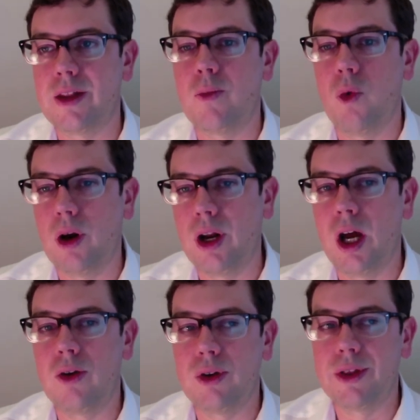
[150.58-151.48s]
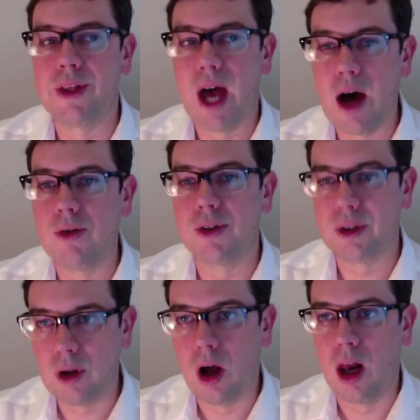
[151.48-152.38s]

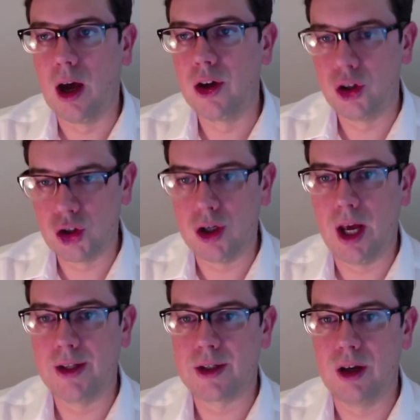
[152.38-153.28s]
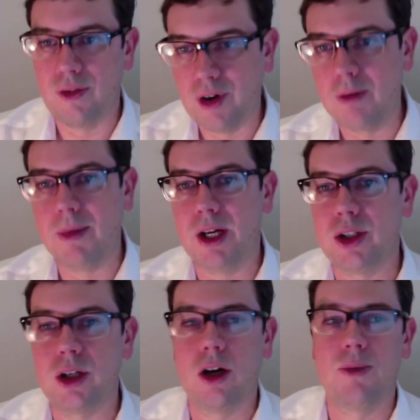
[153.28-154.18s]
$100,000. You should ask your fund
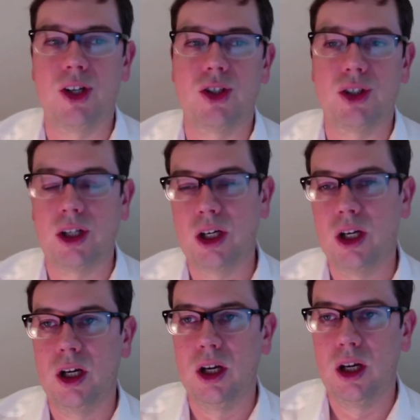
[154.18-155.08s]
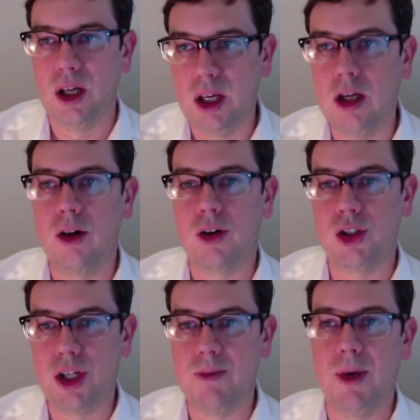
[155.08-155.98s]
manager how much he or
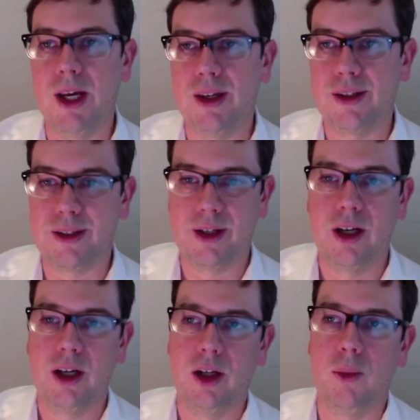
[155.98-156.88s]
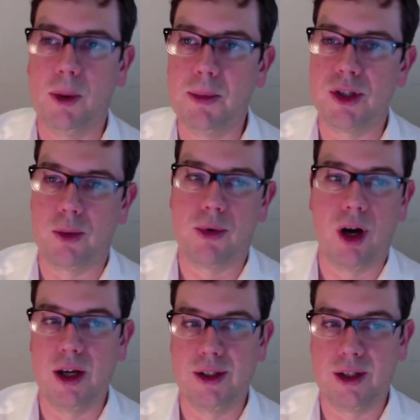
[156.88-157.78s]
she makes. You will be
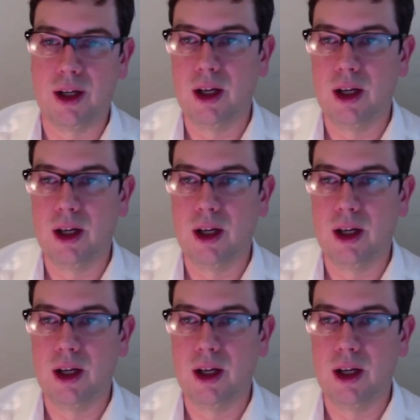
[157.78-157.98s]
surprised.